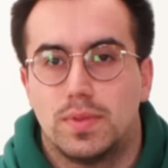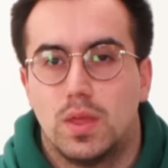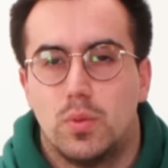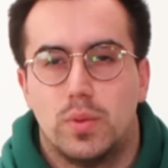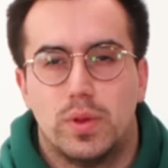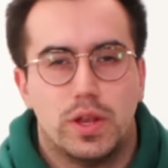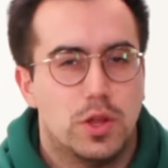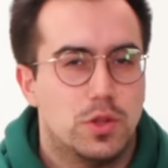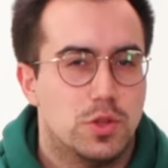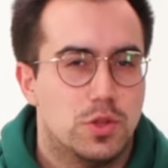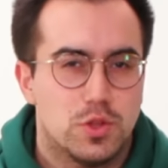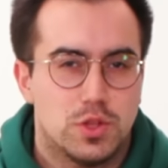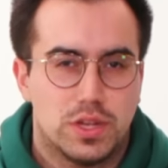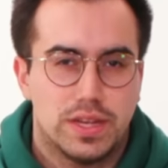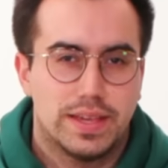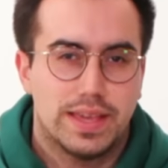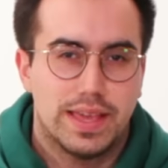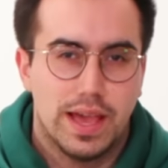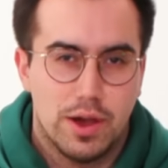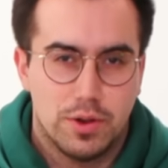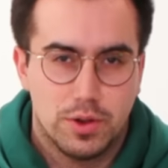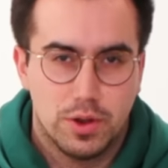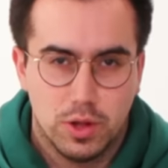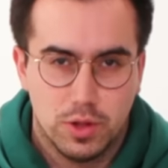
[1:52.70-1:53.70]
We don't usually
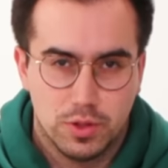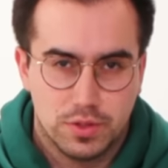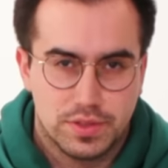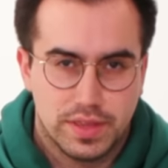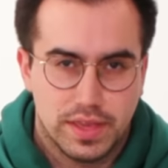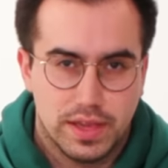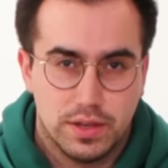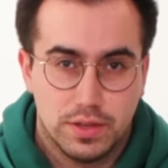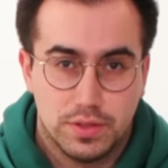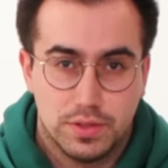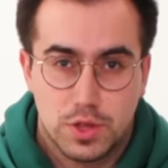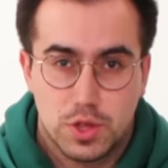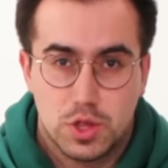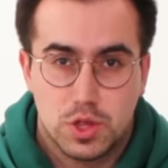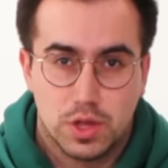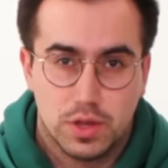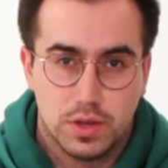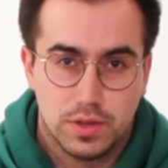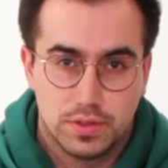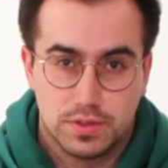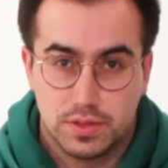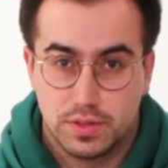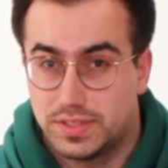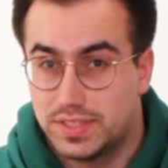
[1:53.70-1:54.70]
count wholesale on this
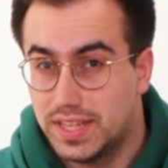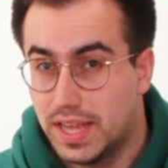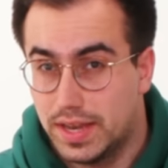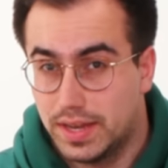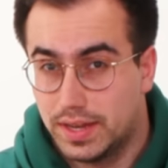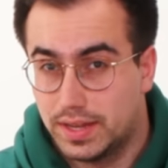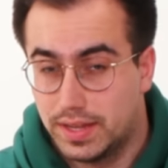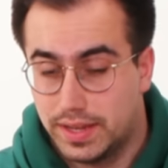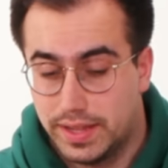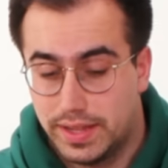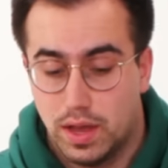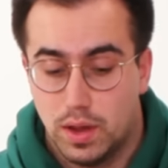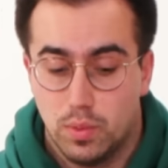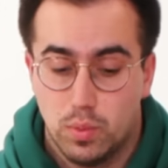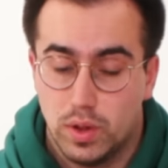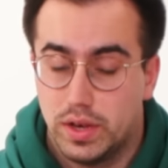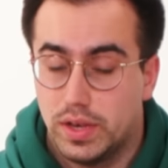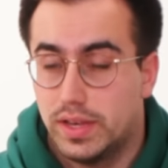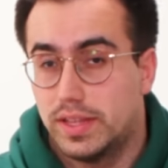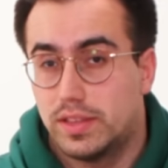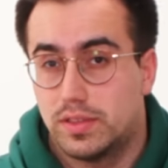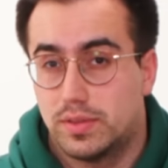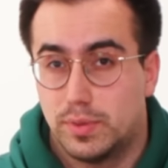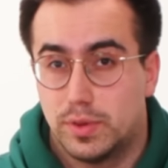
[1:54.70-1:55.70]
show, so technically a 1
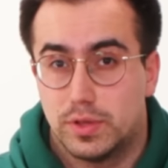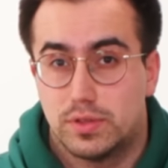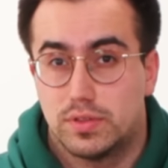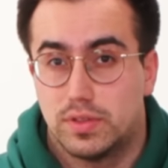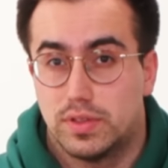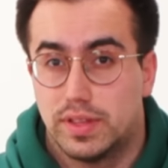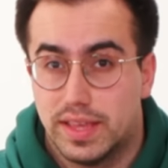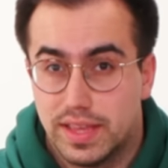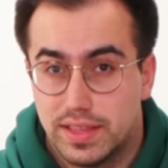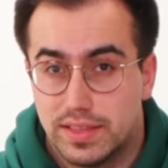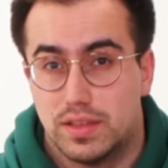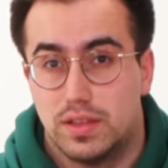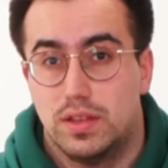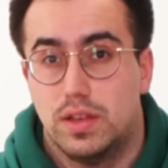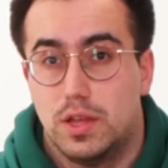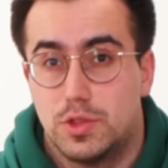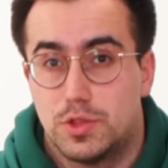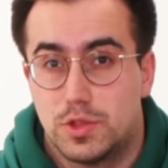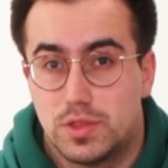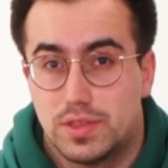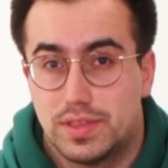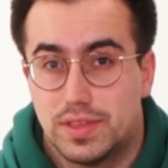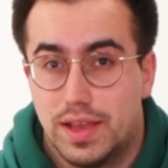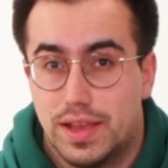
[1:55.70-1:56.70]
litre bottle is our
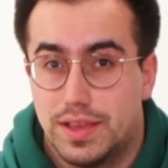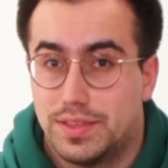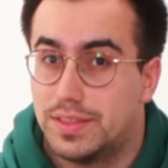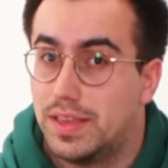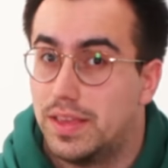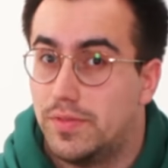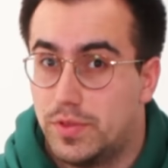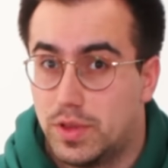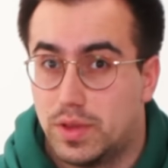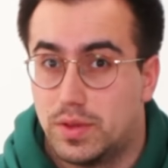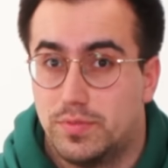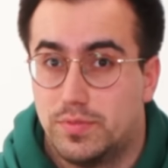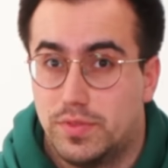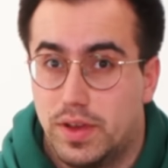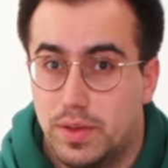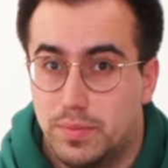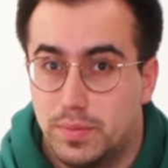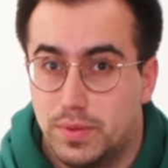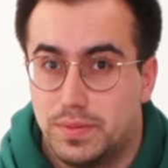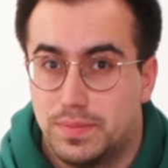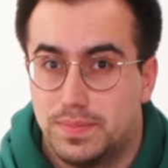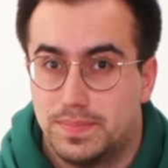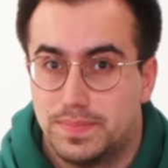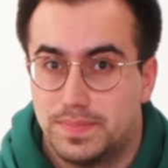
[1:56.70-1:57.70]
largest size if you can find
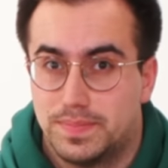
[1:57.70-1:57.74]
one.